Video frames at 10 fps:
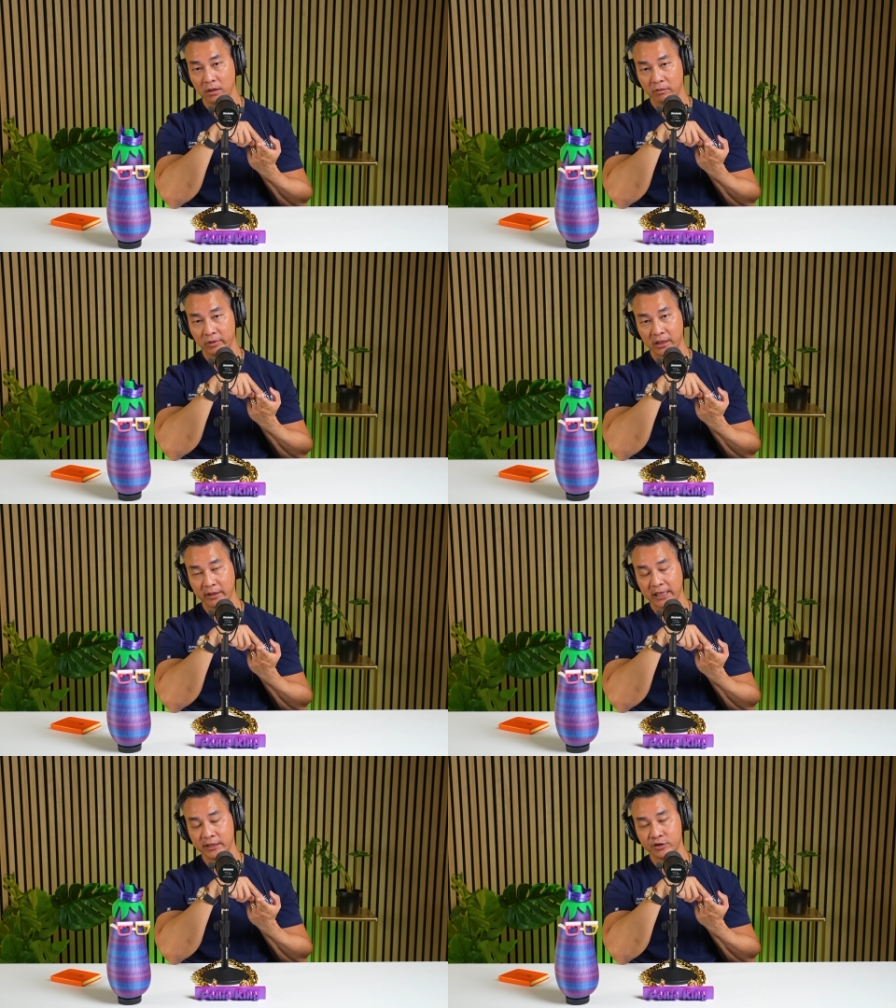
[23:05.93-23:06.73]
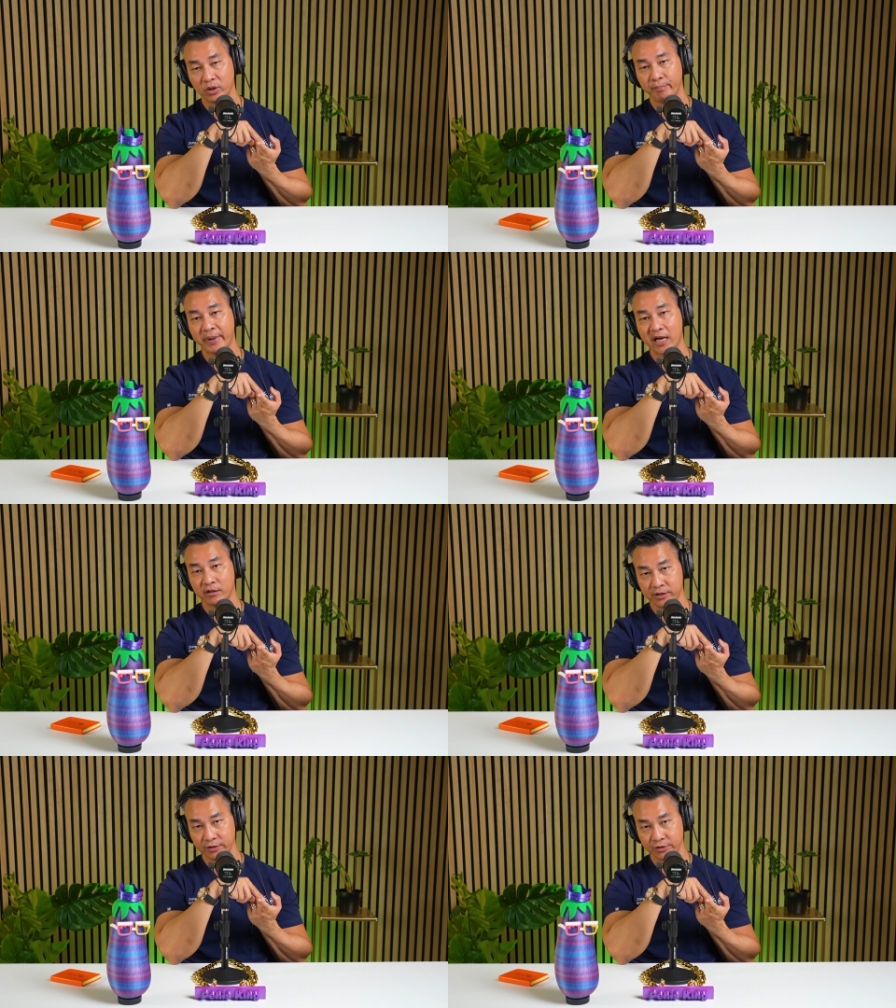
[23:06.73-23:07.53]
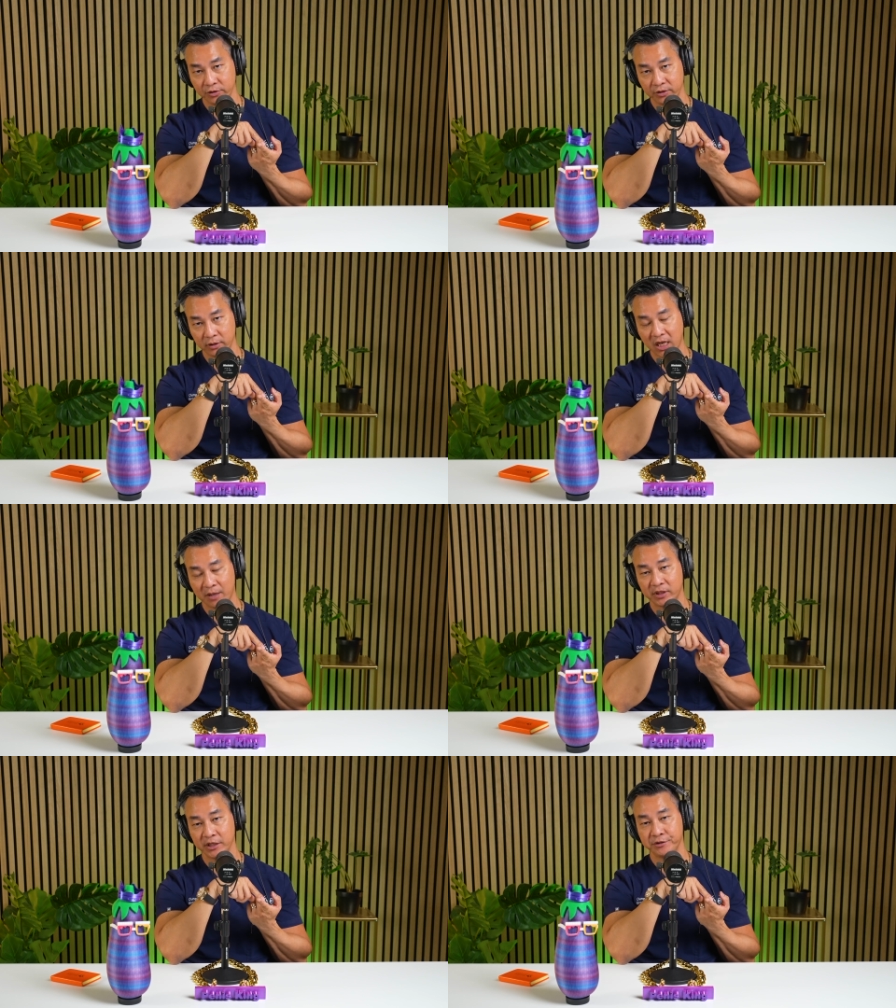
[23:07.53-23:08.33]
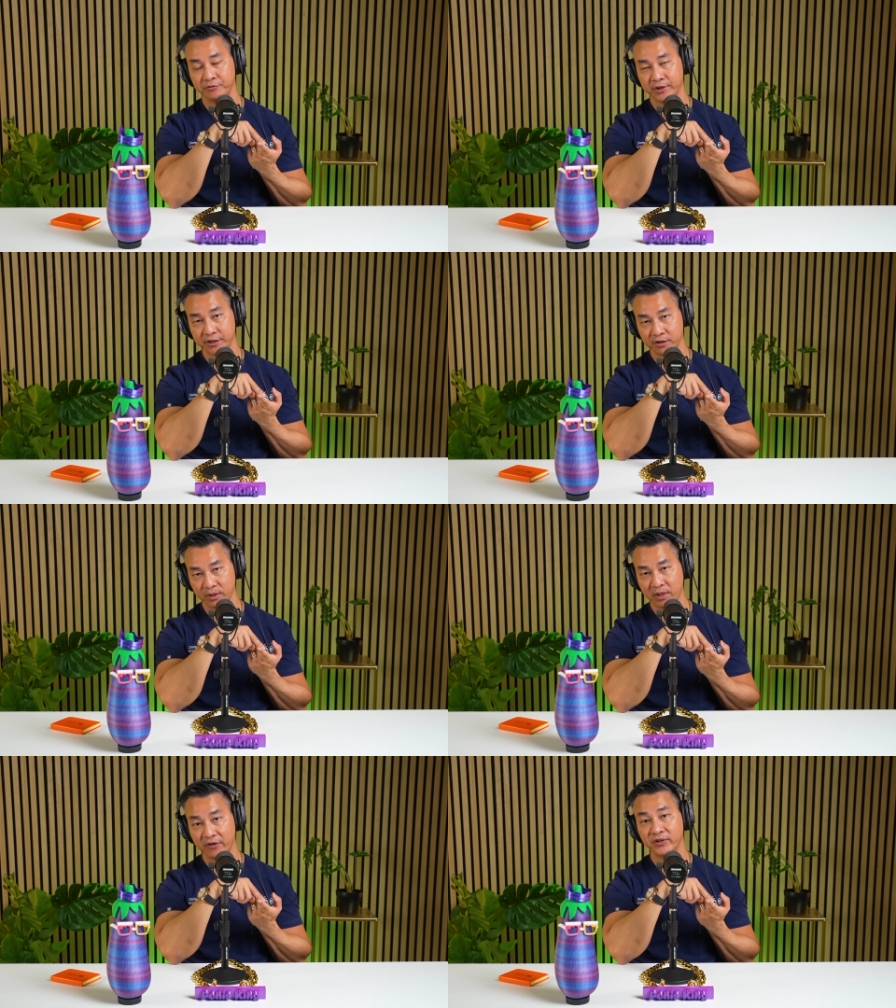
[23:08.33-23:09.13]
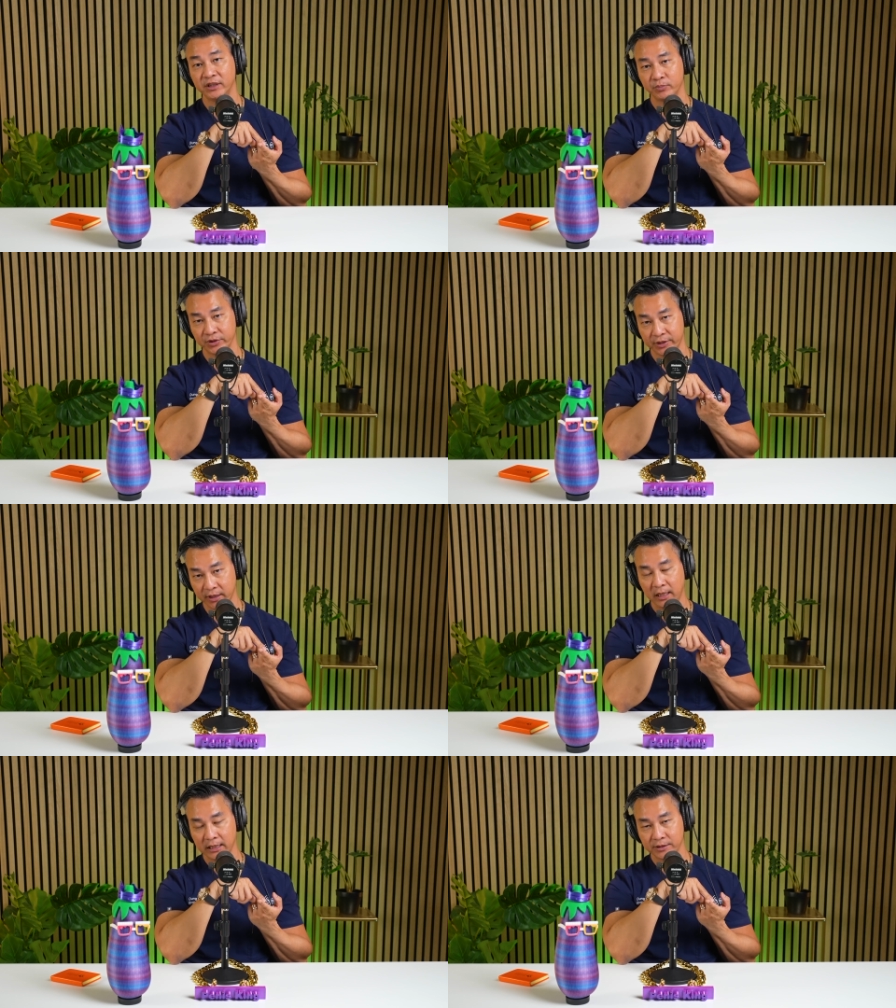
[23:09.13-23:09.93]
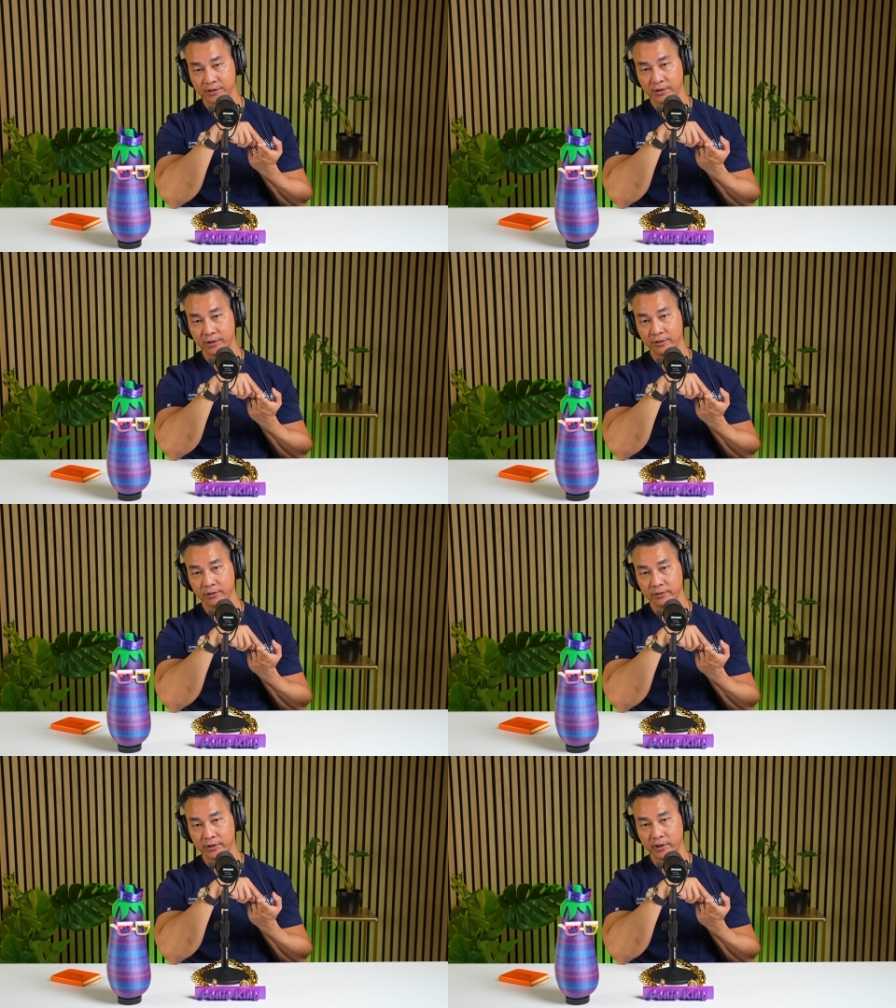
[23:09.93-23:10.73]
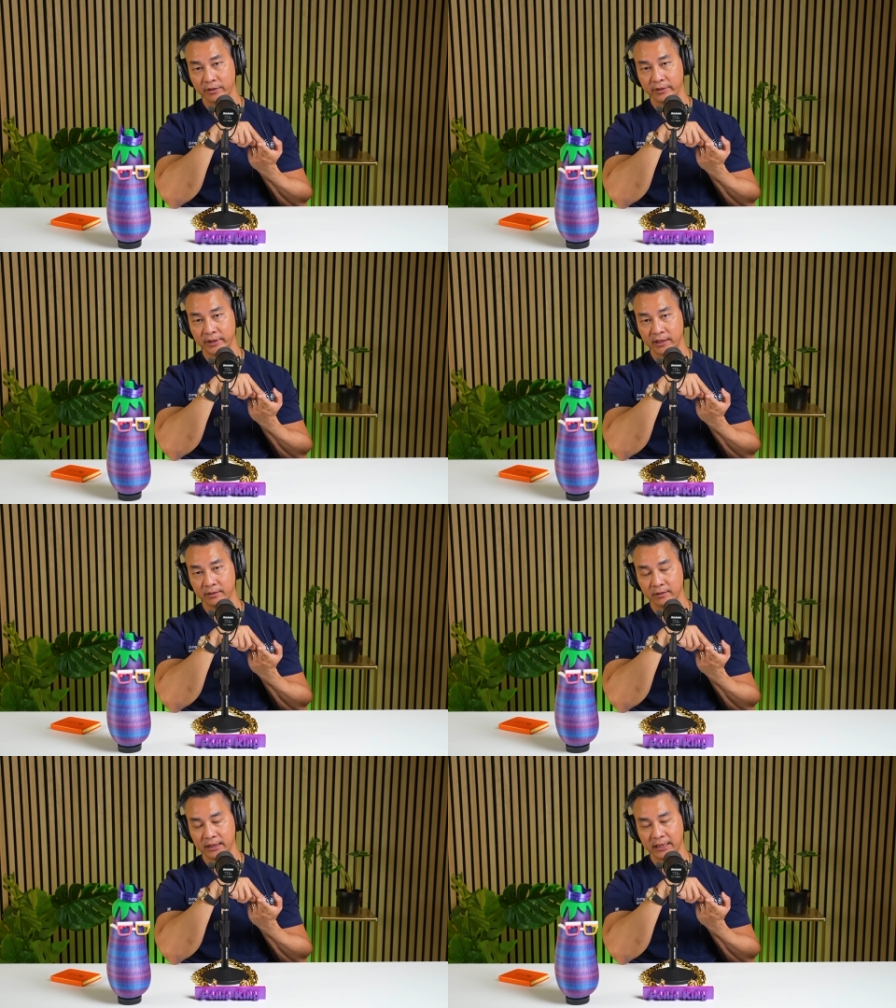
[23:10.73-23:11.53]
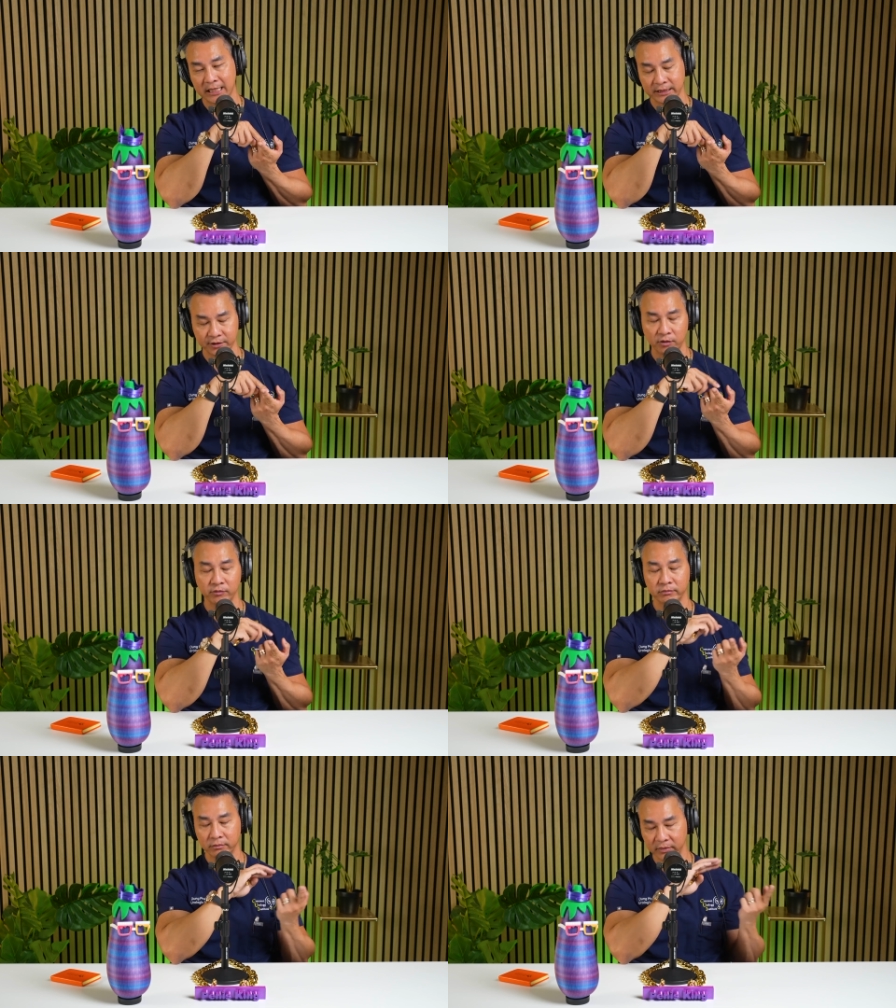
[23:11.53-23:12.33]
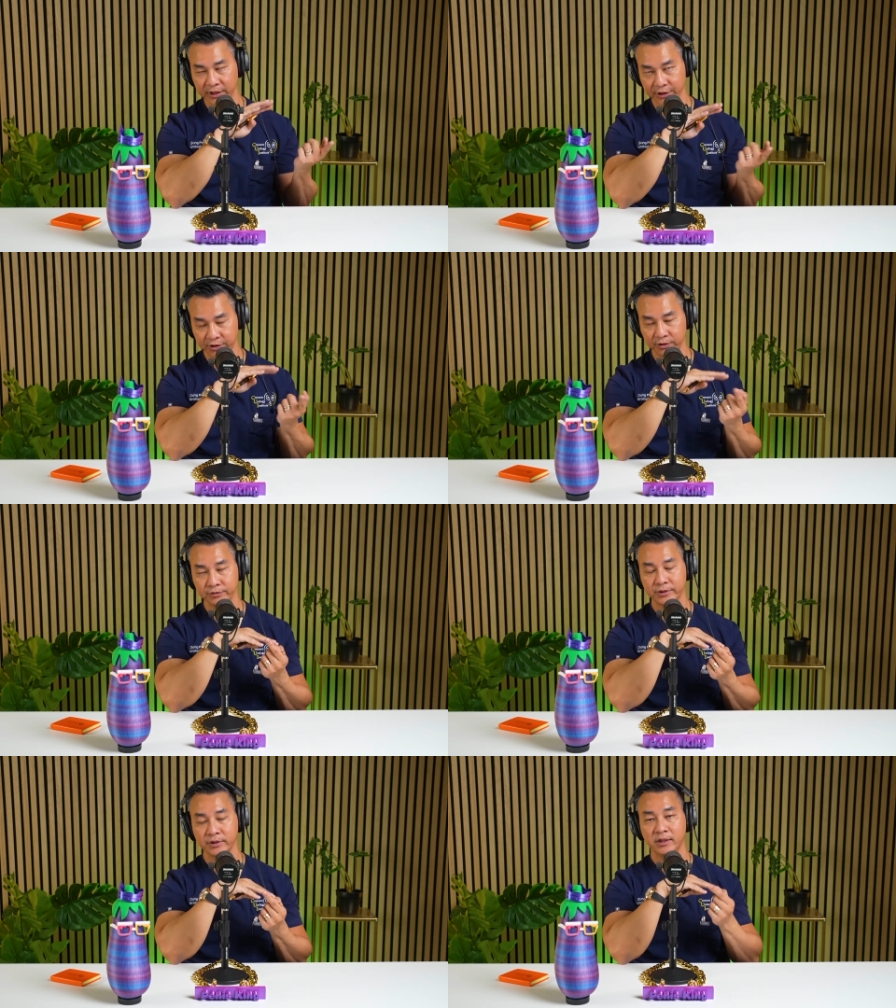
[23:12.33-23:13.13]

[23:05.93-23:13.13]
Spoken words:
Well, any sort of bowel surgery, complication rate is going to be about 50%. And so, you know, and then it has its own issues.